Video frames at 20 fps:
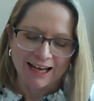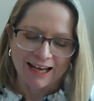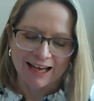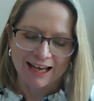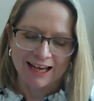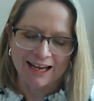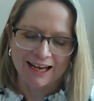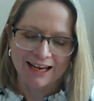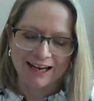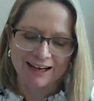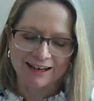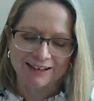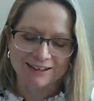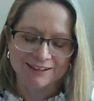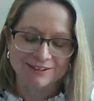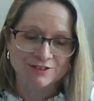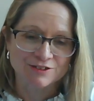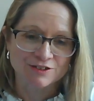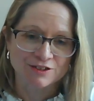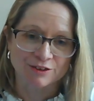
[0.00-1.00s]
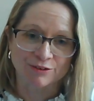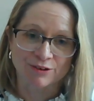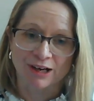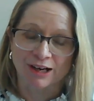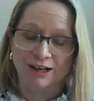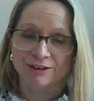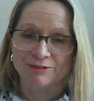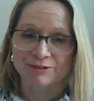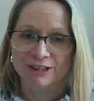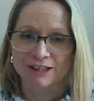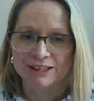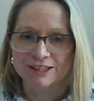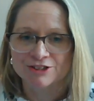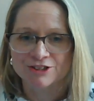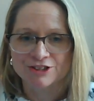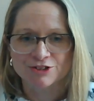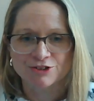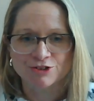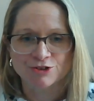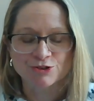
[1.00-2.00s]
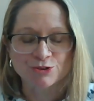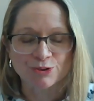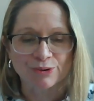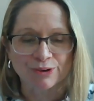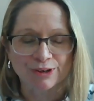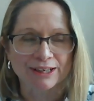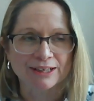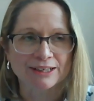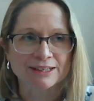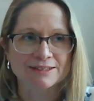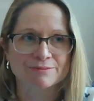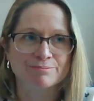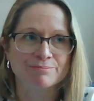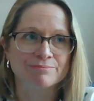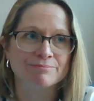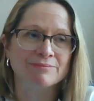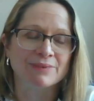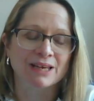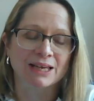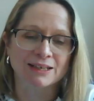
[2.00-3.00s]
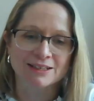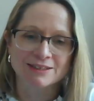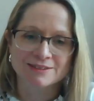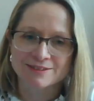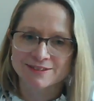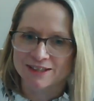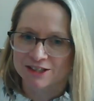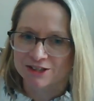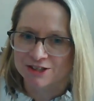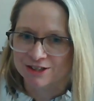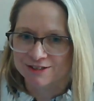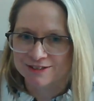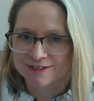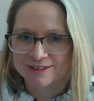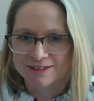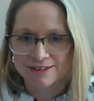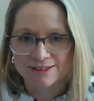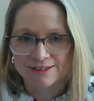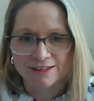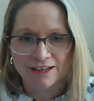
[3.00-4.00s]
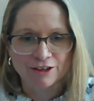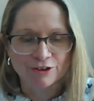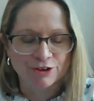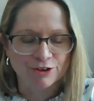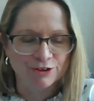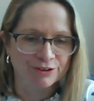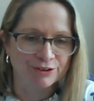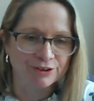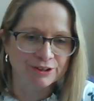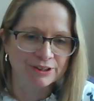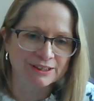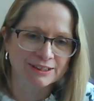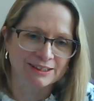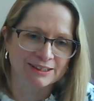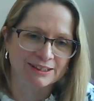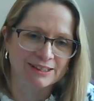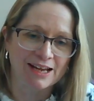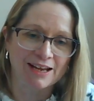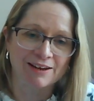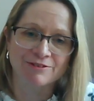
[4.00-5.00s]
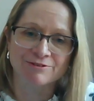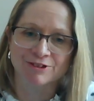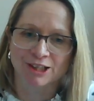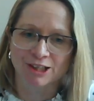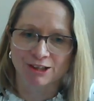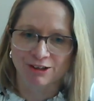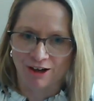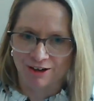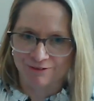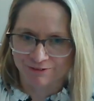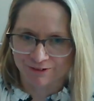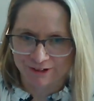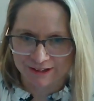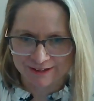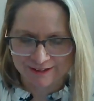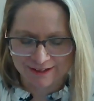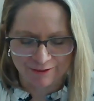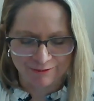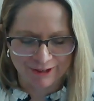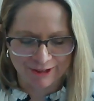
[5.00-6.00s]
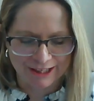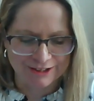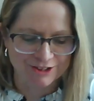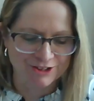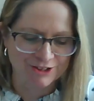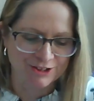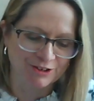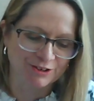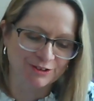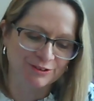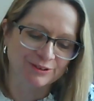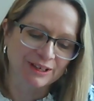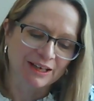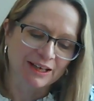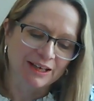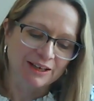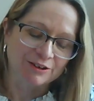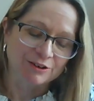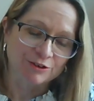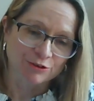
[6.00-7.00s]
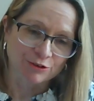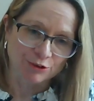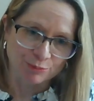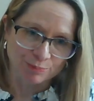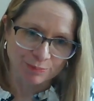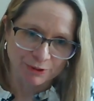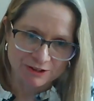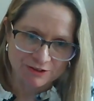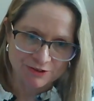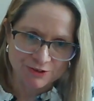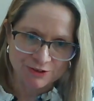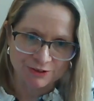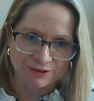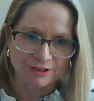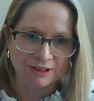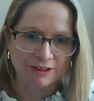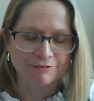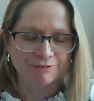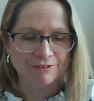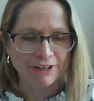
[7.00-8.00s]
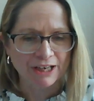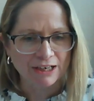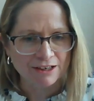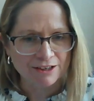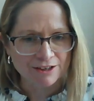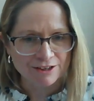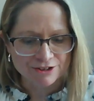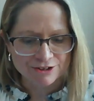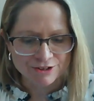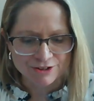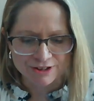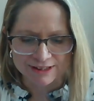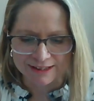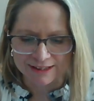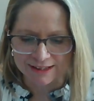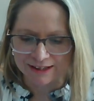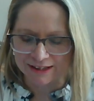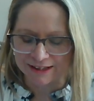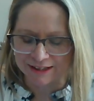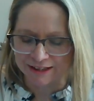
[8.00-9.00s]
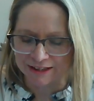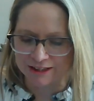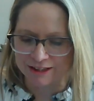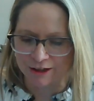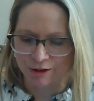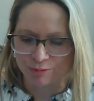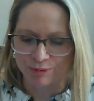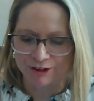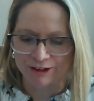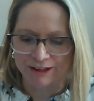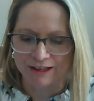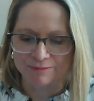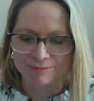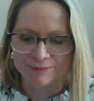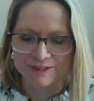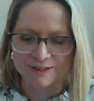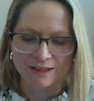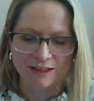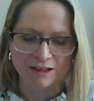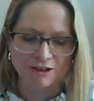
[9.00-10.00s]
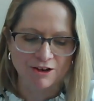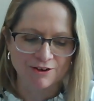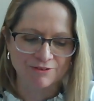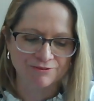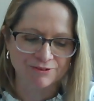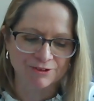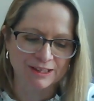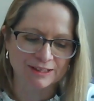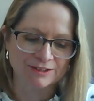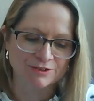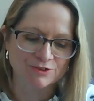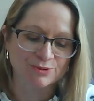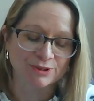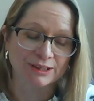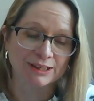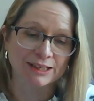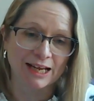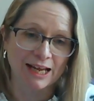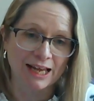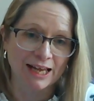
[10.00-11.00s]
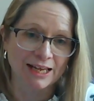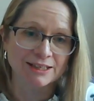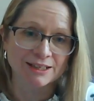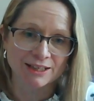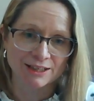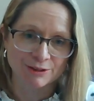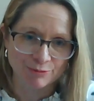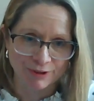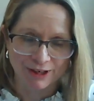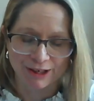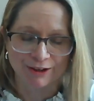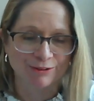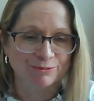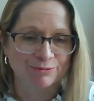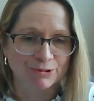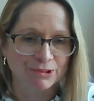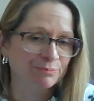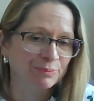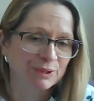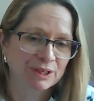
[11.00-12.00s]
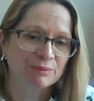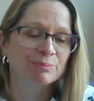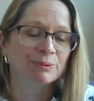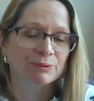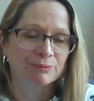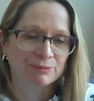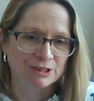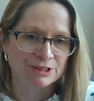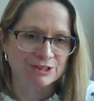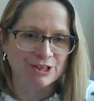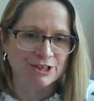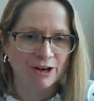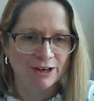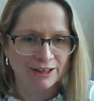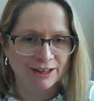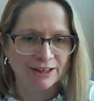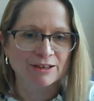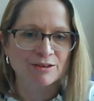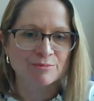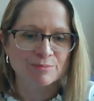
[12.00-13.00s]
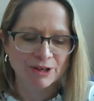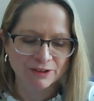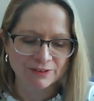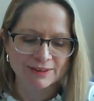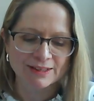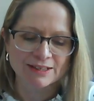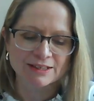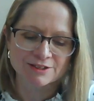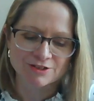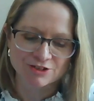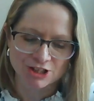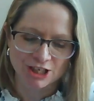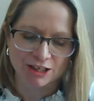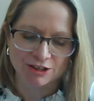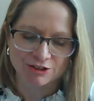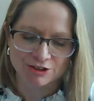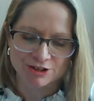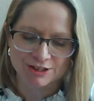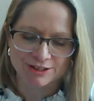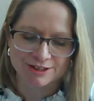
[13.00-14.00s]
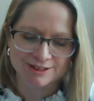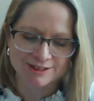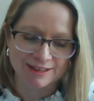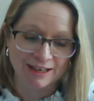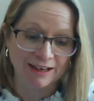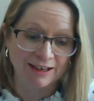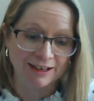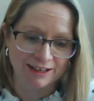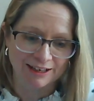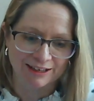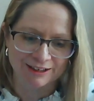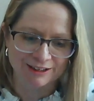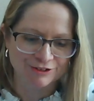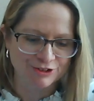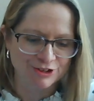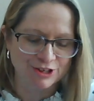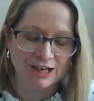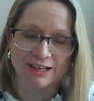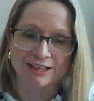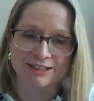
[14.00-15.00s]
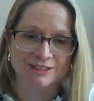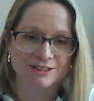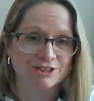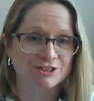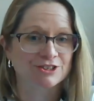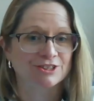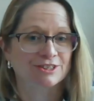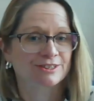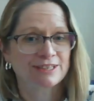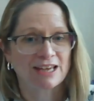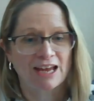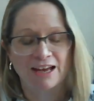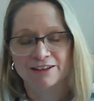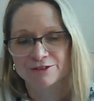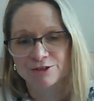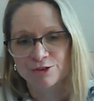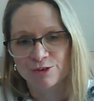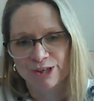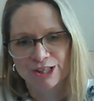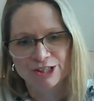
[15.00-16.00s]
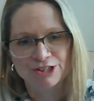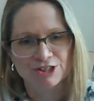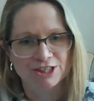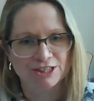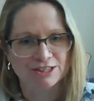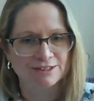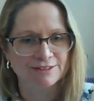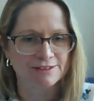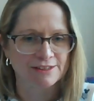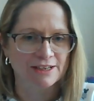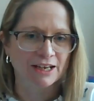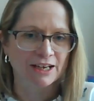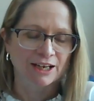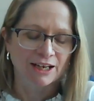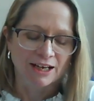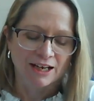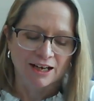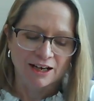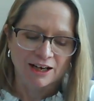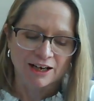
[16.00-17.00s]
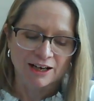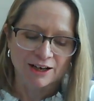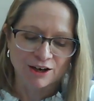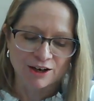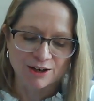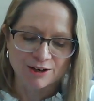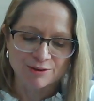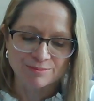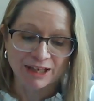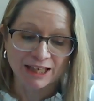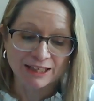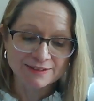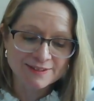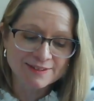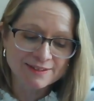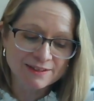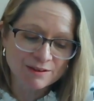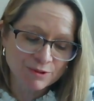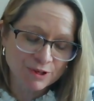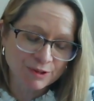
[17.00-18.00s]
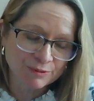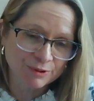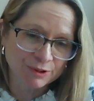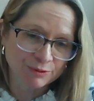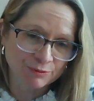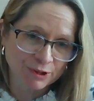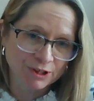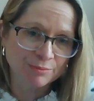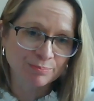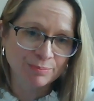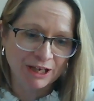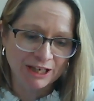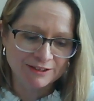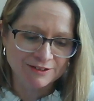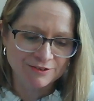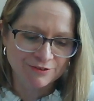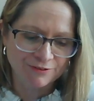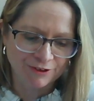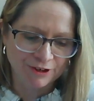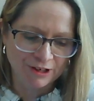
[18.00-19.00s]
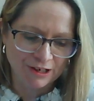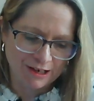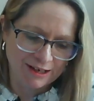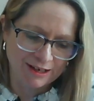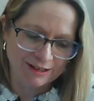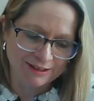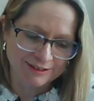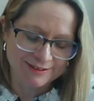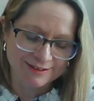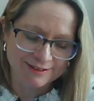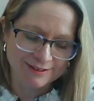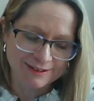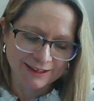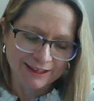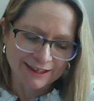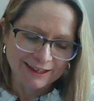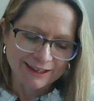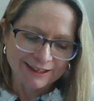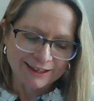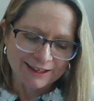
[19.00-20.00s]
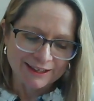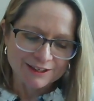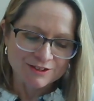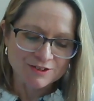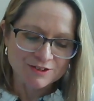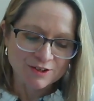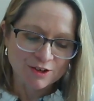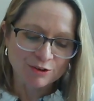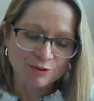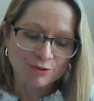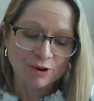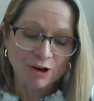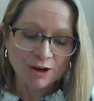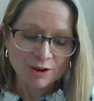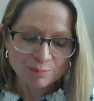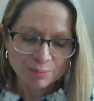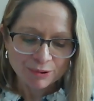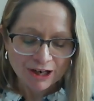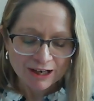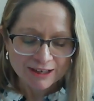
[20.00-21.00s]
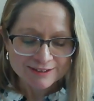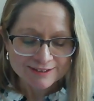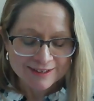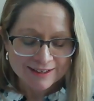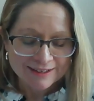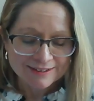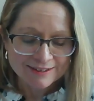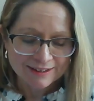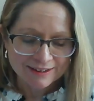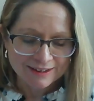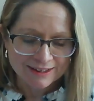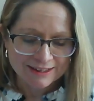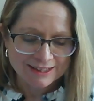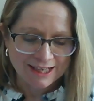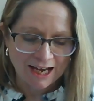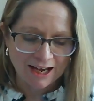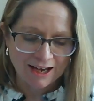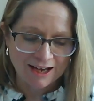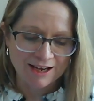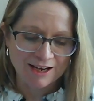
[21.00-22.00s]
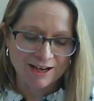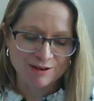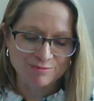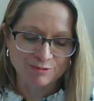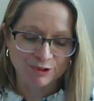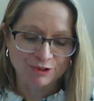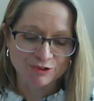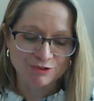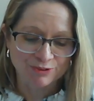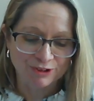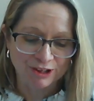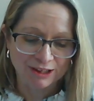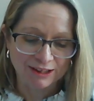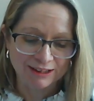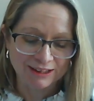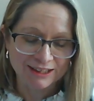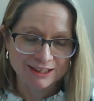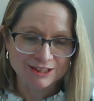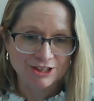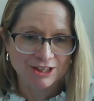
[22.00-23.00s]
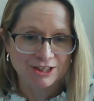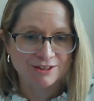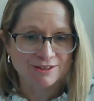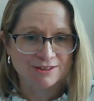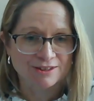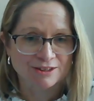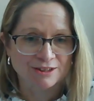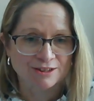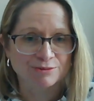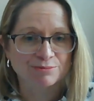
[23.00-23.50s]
And so I really just joined as many sessions as I could at every conference I went to. Group on Student Affairs, the AAMC conference, really anywhere where people were talking about these changes. I tried to just ask questions and see what would work best for us. So our process at the time was really just